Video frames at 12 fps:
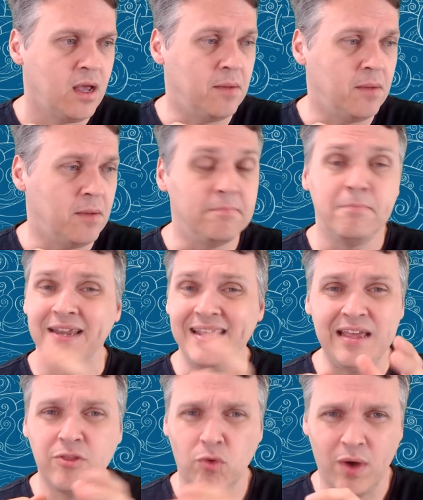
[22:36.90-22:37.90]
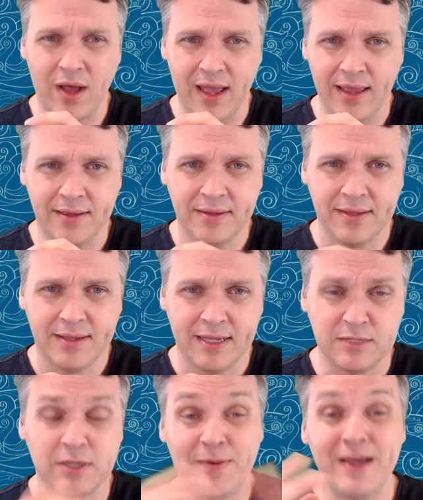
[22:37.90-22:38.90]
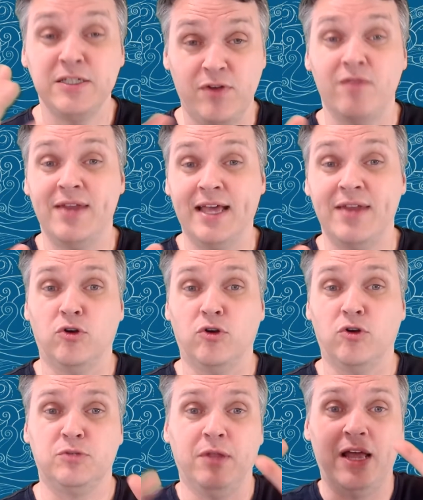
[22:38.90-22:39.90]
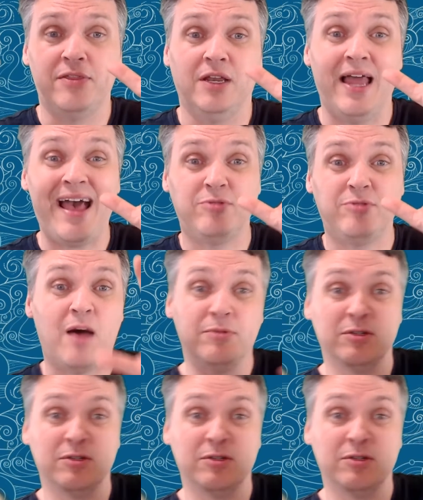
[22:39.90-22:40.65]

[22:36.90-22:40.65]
But either way, so especially if you have an external display, the laptop